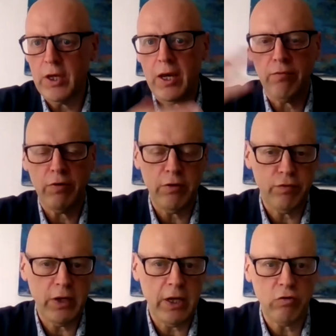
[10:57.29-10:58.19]
having
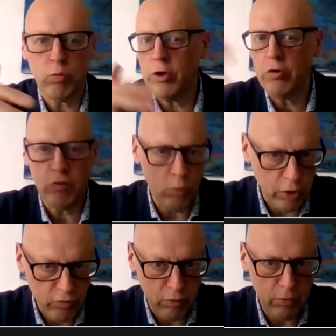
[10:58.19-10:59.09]
freelance workers who
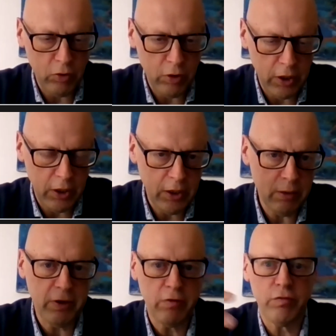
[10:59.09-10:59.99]
worked remotely,
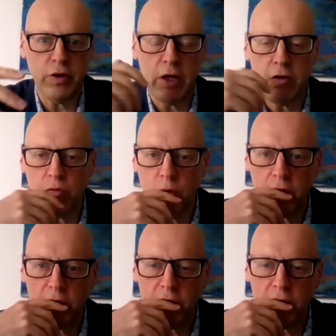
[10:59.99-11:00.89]
about freelance
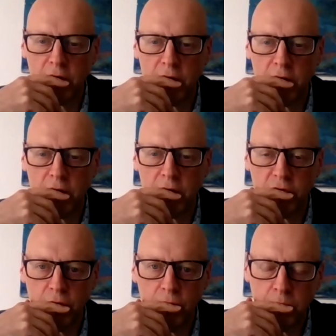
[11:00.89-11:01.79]

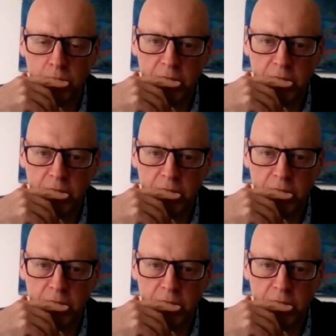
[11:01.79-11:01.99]
workers who